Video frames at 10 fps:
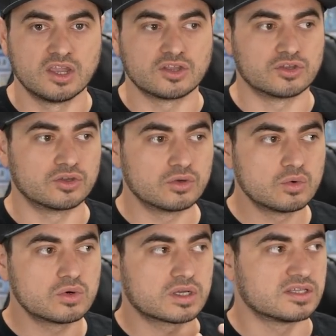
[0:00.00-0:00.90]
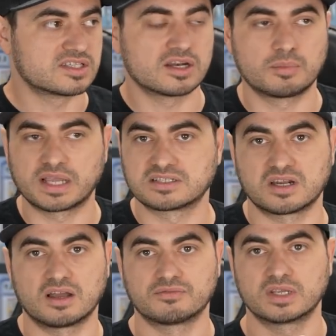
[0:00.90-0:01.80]
you consider based
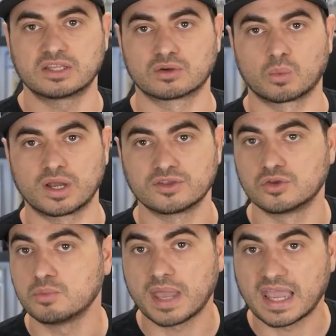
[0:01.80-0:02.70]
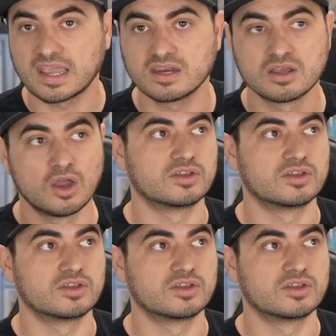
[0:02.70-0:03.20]
off either what you paid,